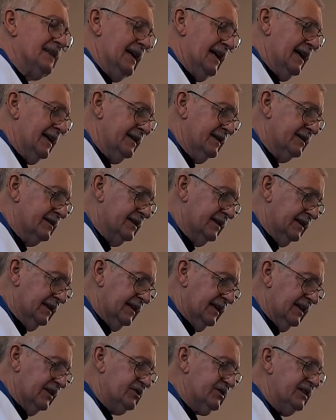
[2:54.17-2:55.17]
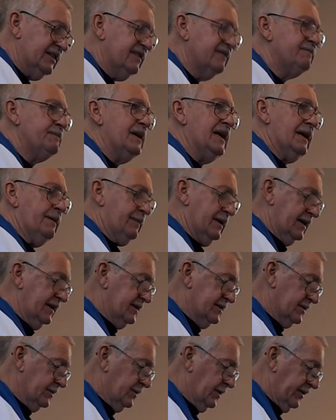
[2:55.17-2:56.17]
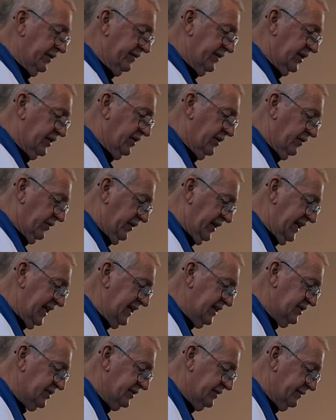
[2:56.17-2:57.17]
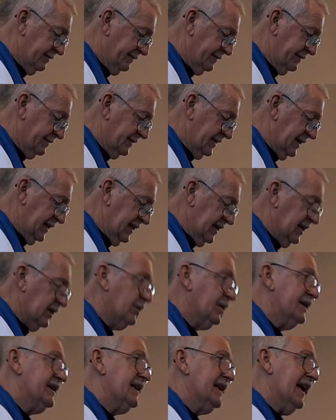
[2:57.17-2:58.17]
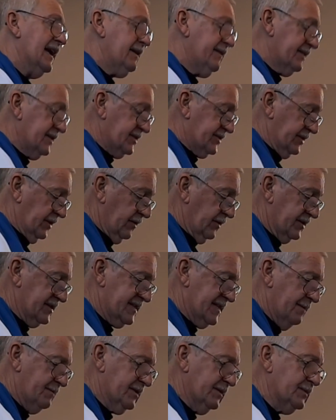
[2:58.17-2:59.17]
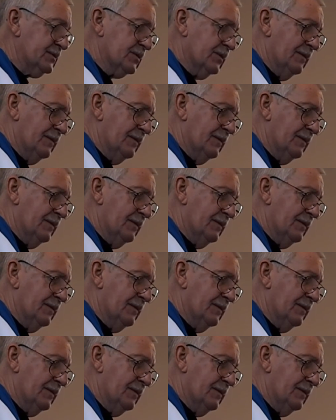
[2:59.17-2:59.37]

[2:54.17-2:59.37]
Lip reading: handed a sheet of paper to one of the congregation, who at the end of the song stepped up to the